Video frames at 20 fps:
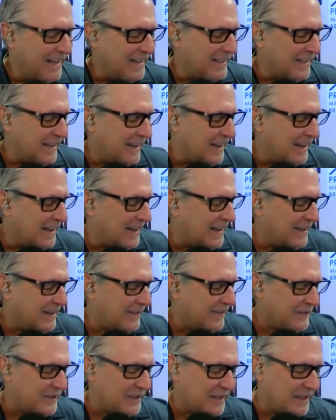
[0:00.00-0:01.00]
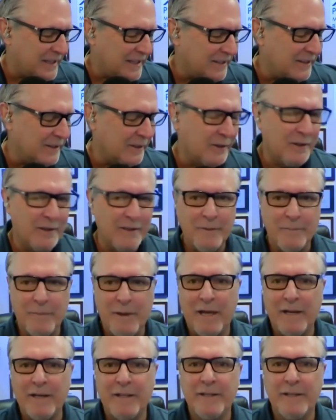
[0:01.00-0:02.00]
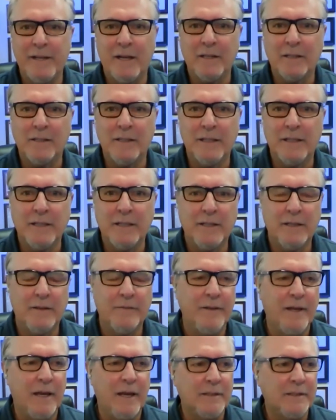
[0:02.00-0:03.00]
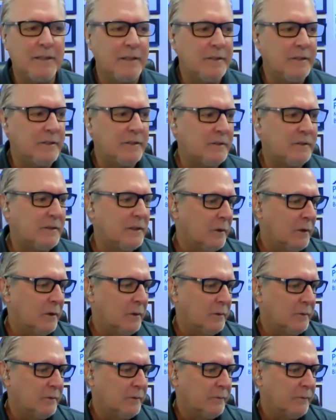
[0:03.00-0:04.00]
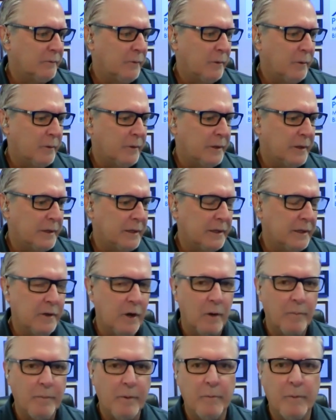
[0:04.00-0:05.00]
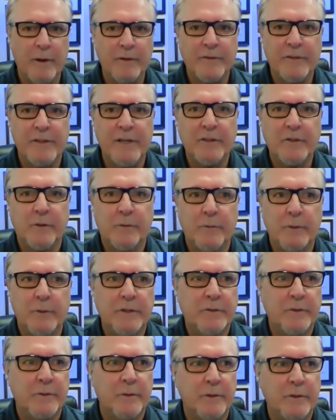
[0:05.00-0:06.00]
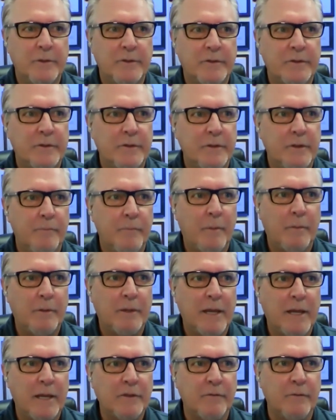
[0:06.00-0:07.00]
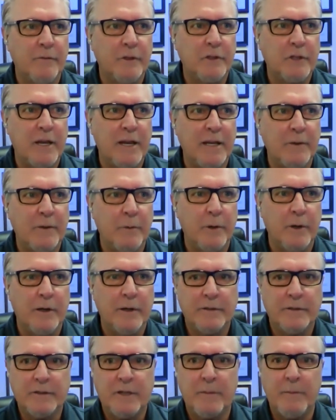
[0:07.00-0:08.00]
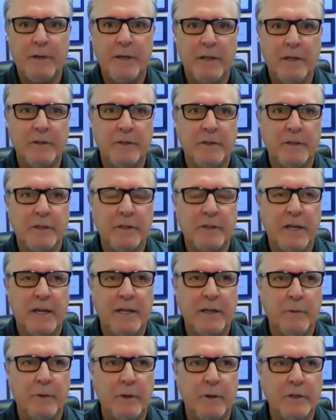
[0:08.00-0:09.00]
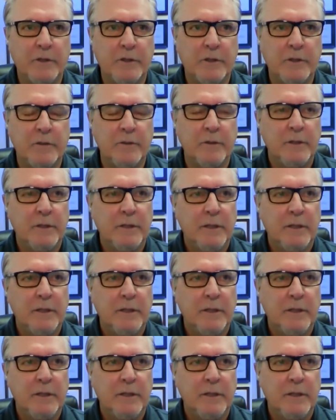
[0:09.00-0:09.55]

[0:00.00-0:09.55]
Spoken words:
And I've seen the good, the bad, and the ugly. In fact, I just wrote for the NARPM Residential Resource publication for January. It's coming out in the January issue.